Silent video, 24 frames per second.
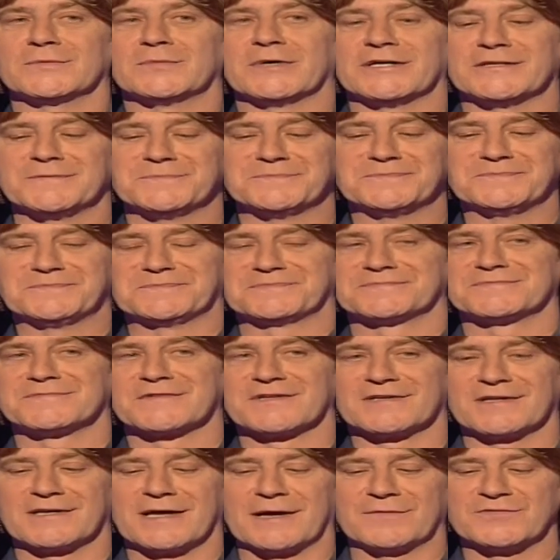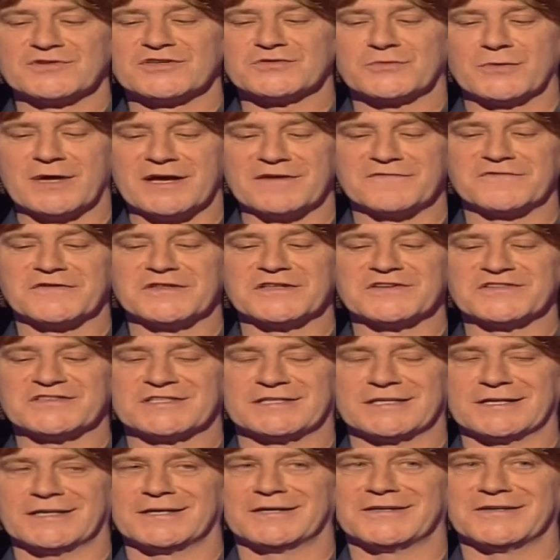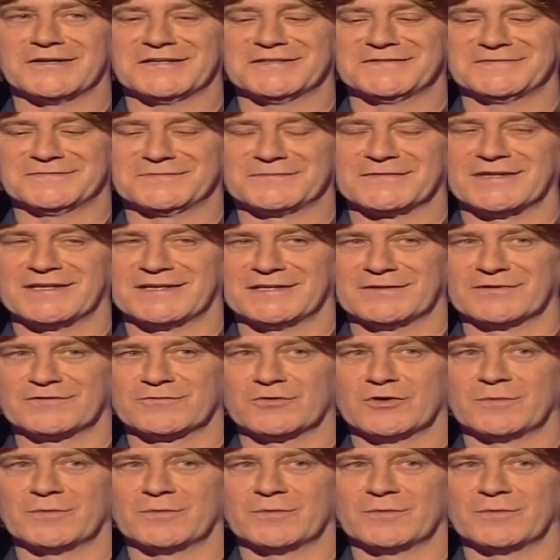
bit. I'm just waiting for the stinker. The